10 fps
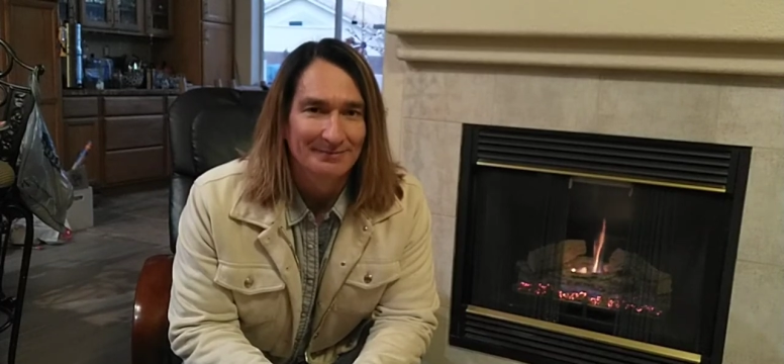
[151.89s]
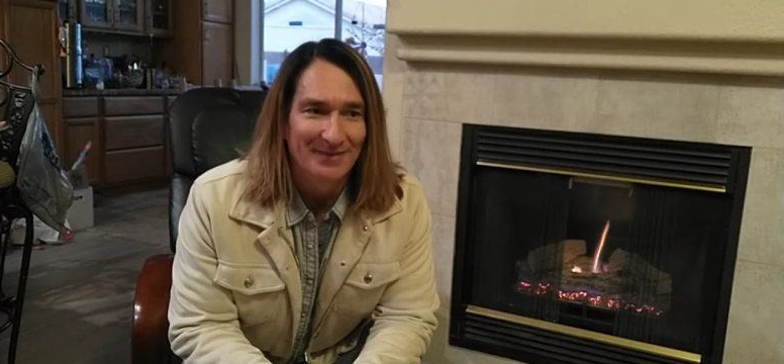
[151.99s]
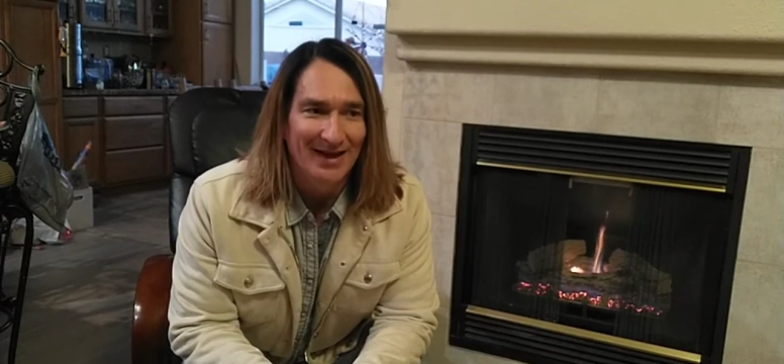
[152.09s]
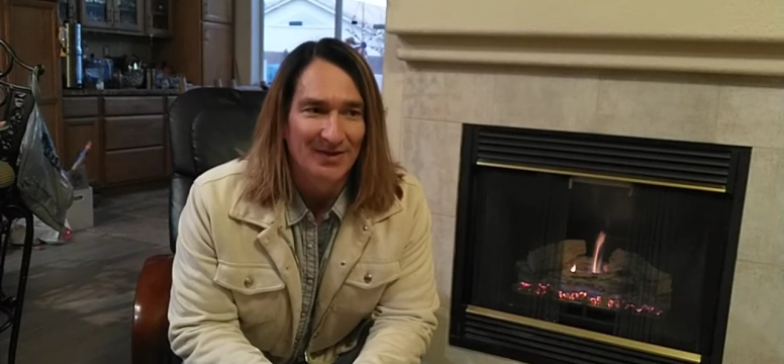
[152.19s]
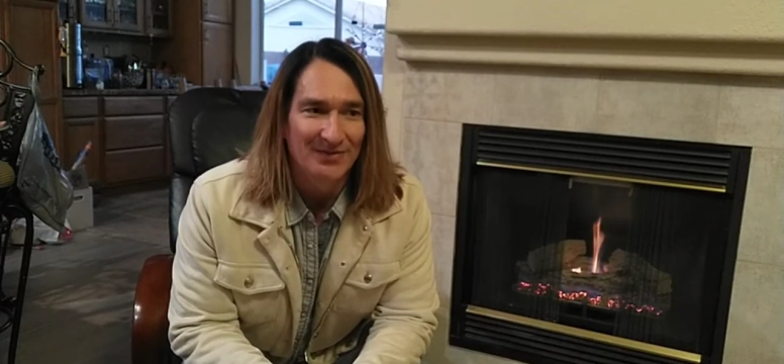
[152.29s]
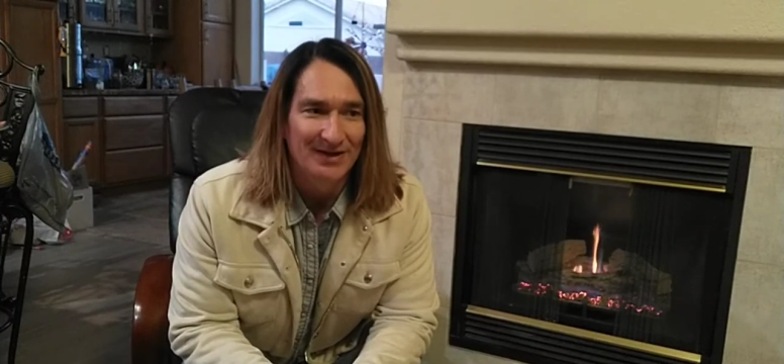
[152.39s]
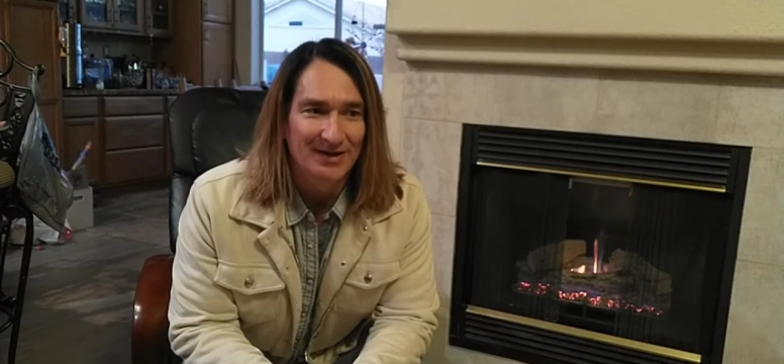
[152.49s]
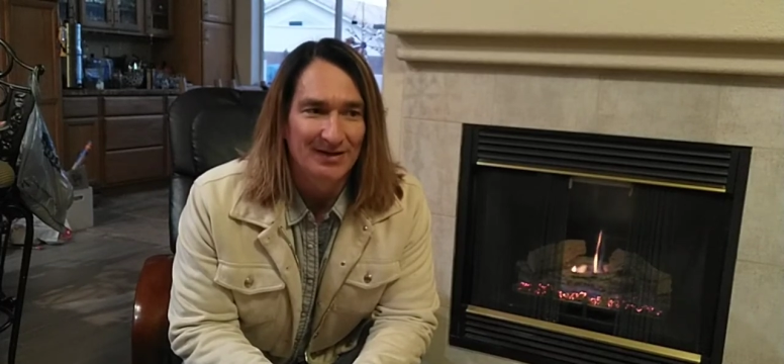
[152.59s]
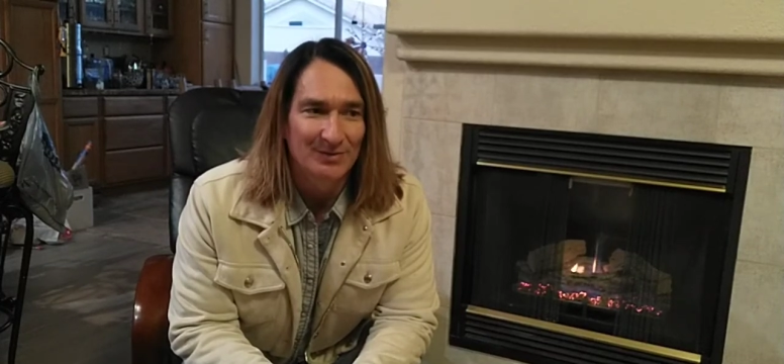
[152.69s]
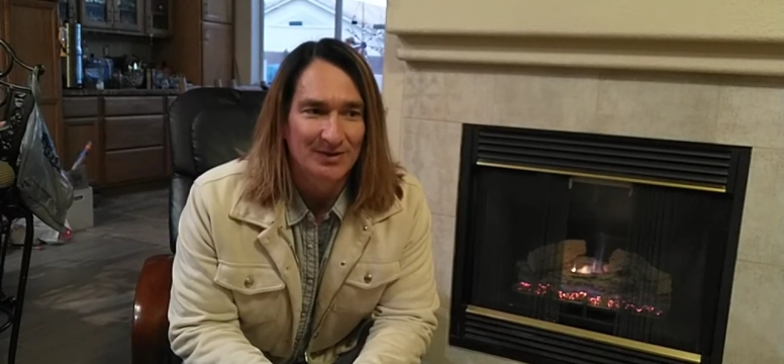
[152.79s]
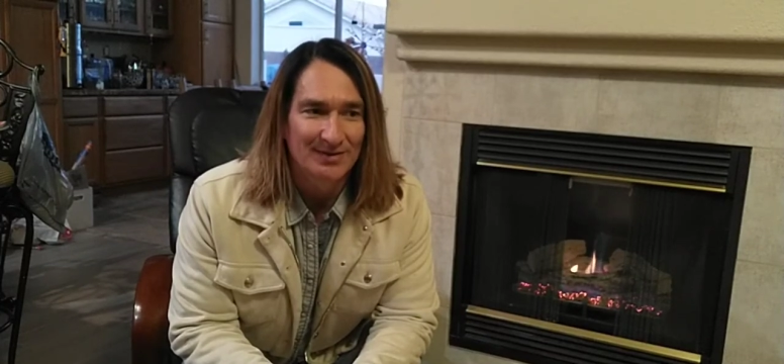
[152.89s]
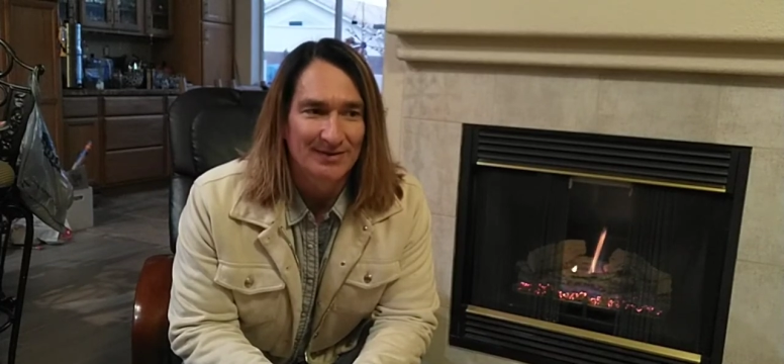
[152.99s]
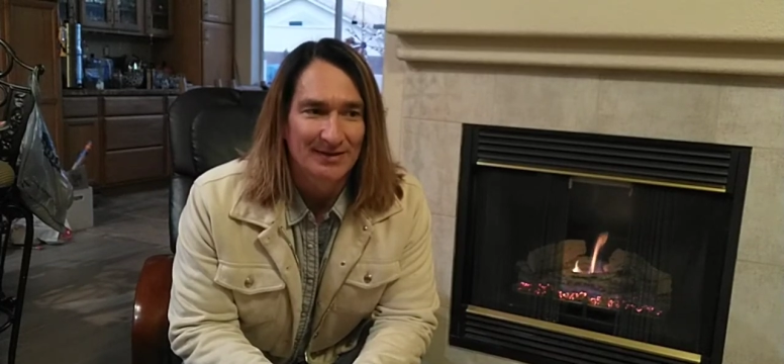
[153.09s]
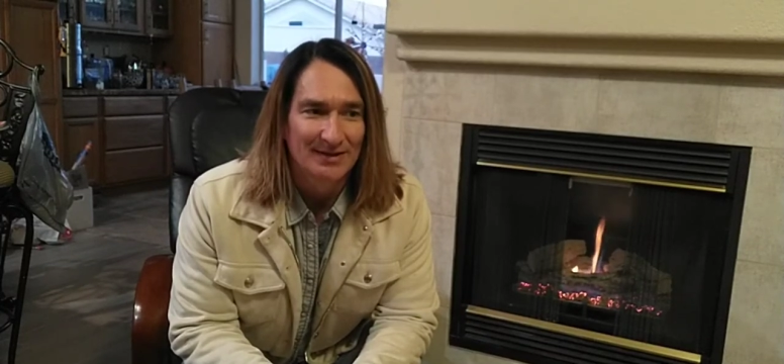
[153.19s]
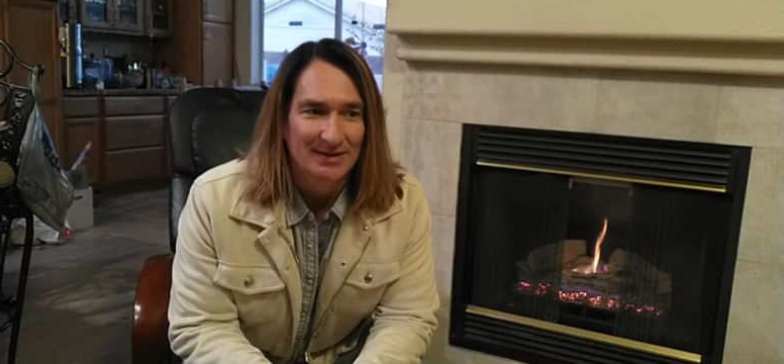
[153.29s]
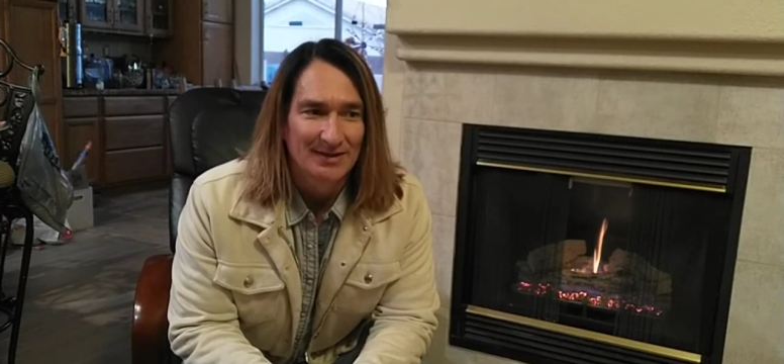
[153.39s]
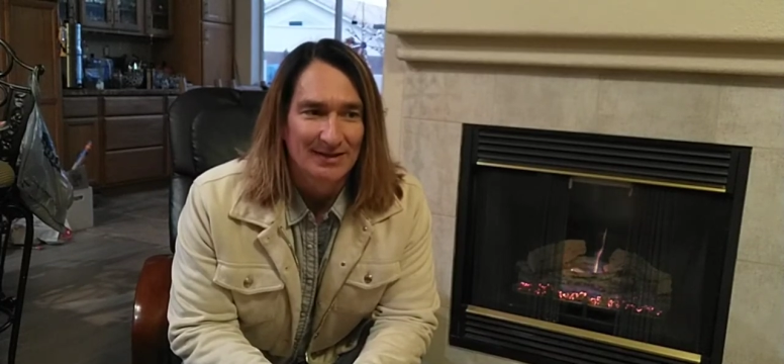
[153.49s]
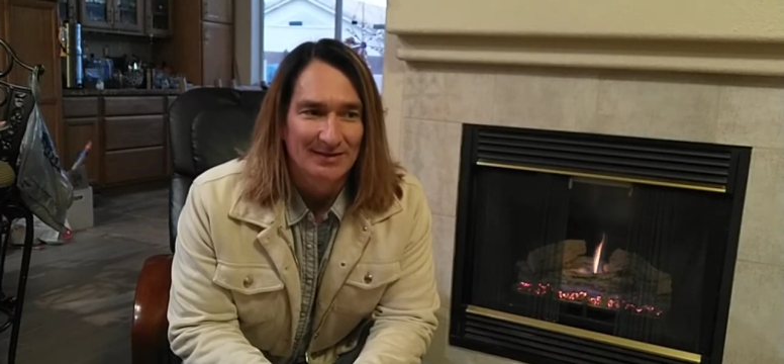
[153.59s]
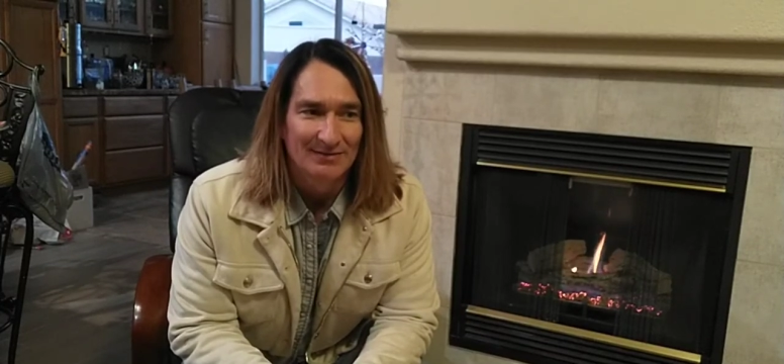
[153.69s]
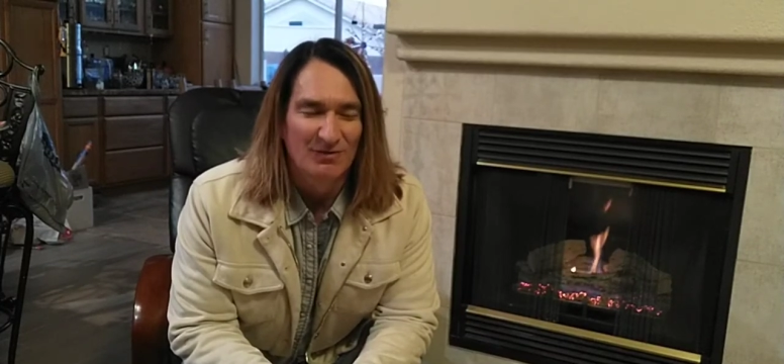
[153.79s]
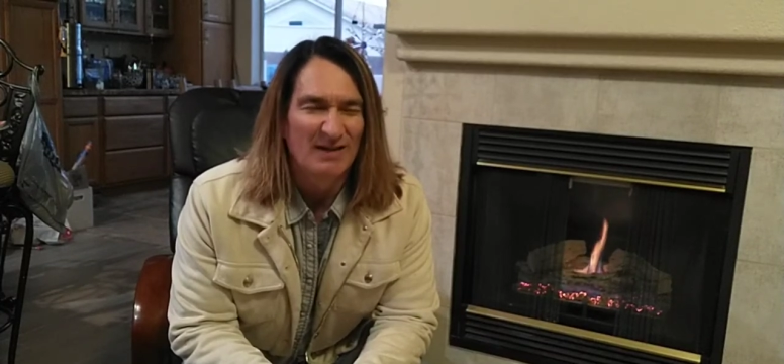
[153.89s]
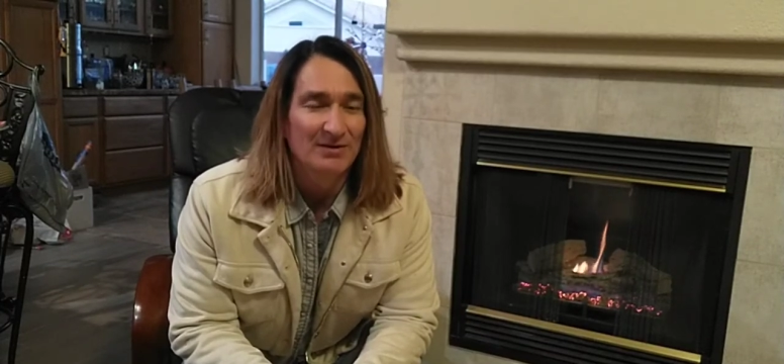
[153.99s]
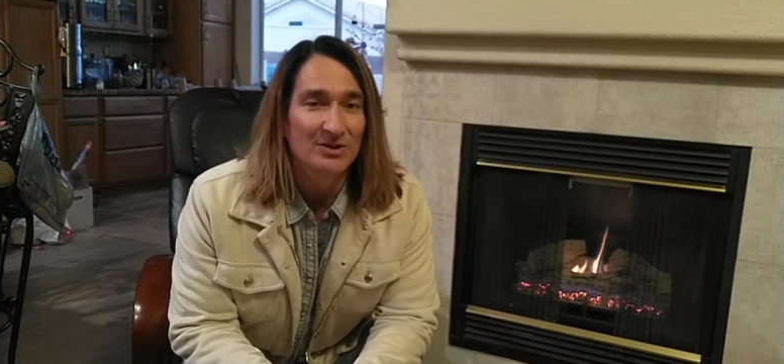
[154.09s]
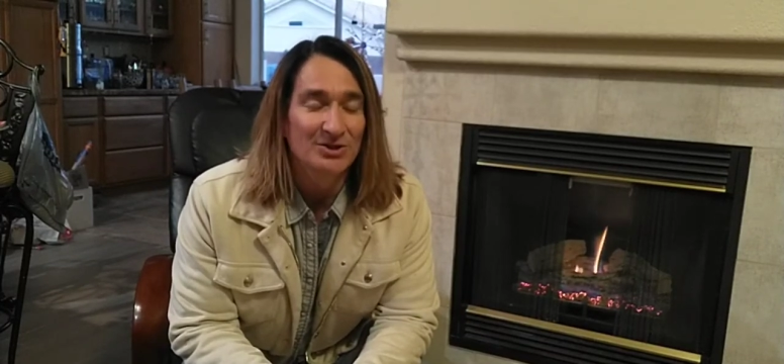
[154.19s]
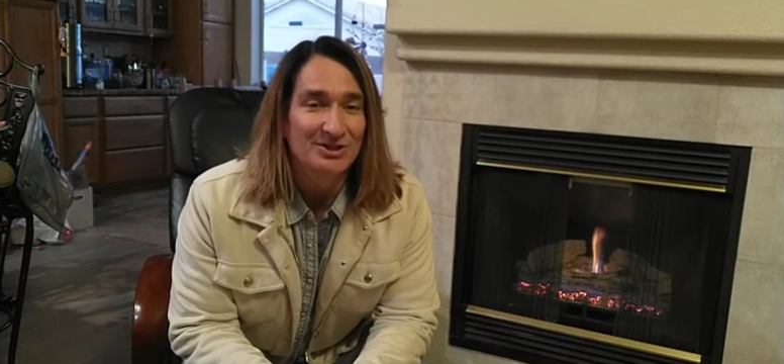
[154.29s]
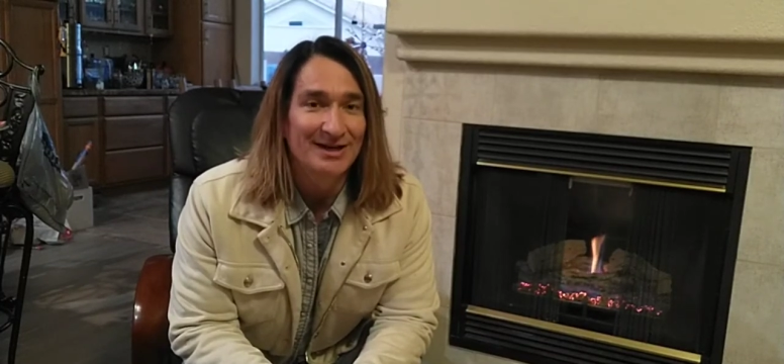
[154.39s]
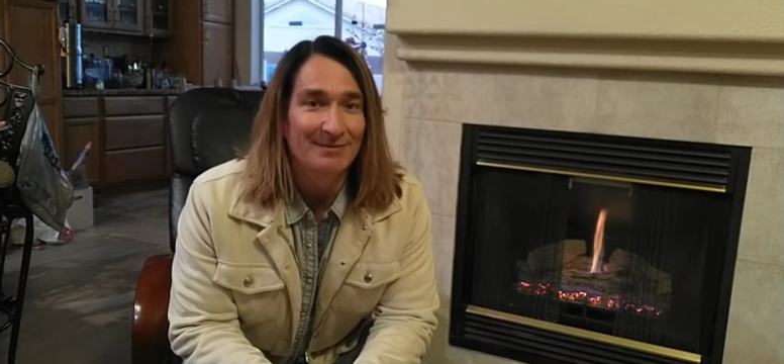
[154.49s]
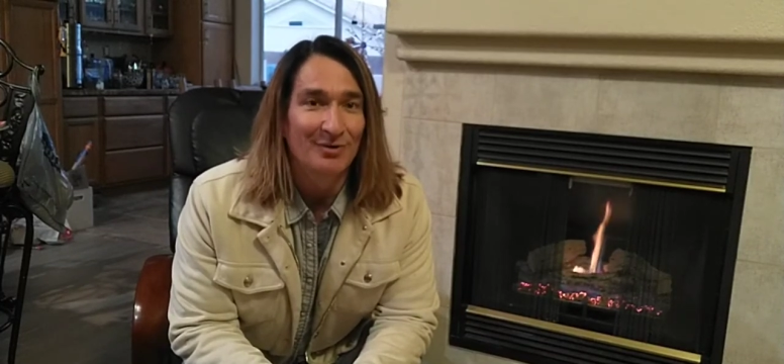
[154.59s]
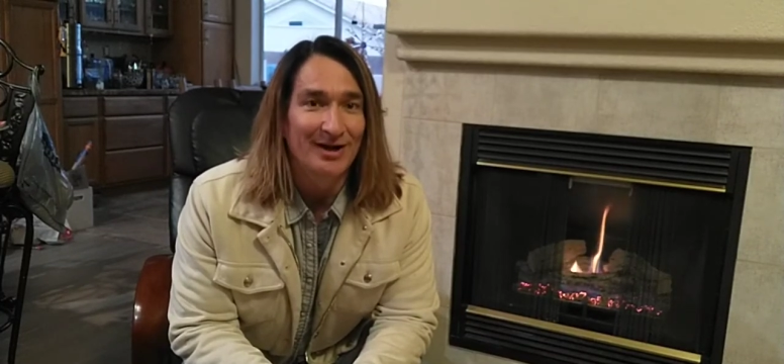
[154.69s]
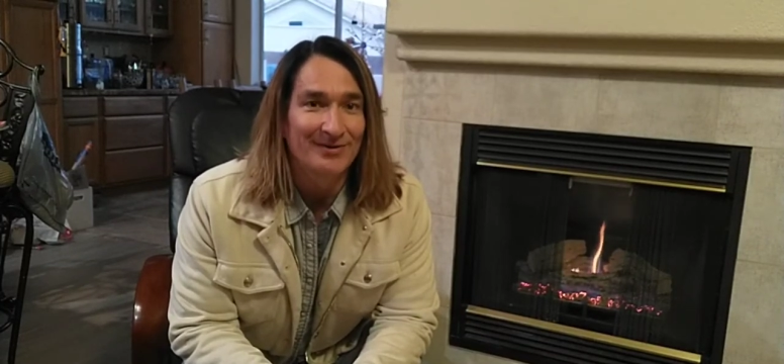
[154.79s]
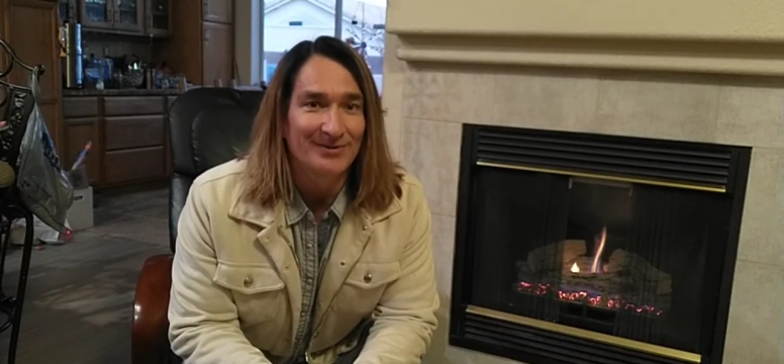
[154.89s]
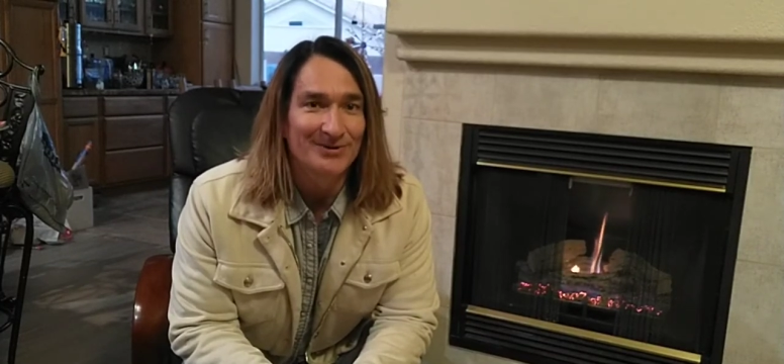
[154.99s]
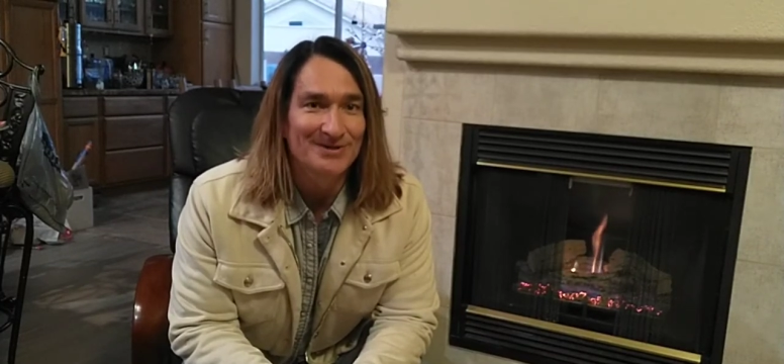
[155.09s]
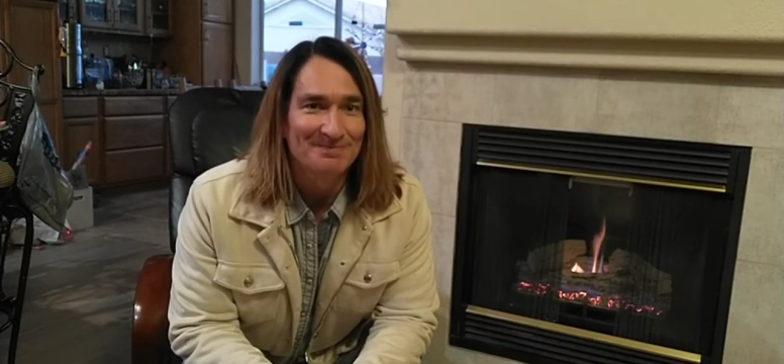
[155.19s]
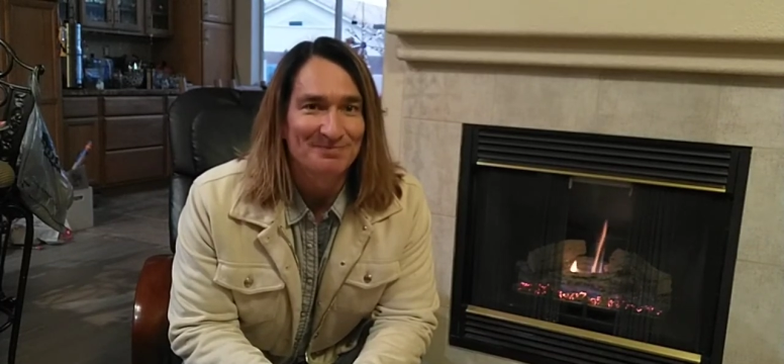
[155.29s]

out there with revolutionary breakthroughs.